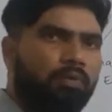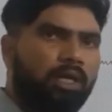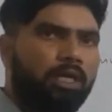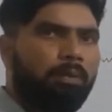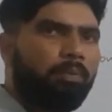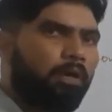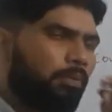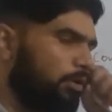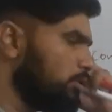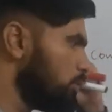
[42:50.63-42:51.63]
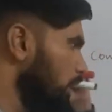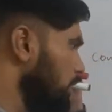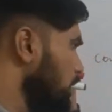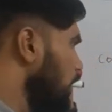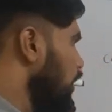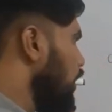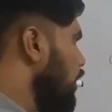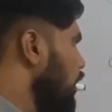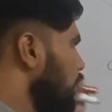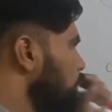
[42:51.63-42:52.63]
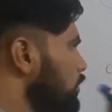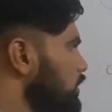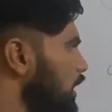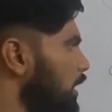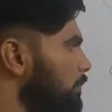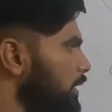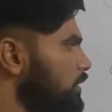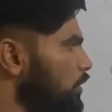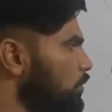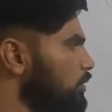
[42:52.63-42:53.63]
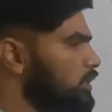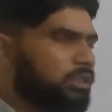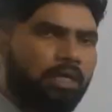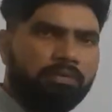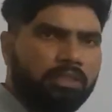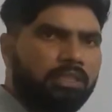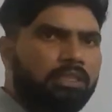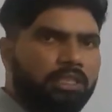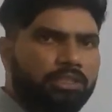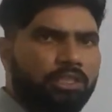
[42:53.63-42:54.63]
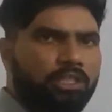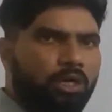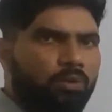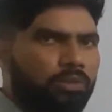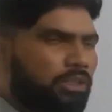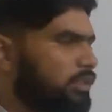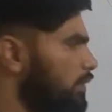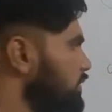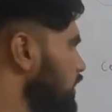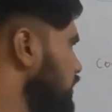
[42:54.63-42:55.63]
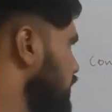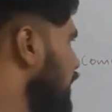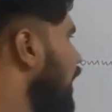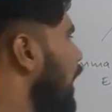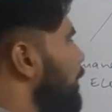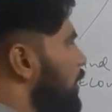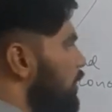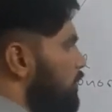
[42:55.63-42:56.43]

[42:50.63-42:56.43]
keep on producing certain basic goods and services, essential goods and services. Apart from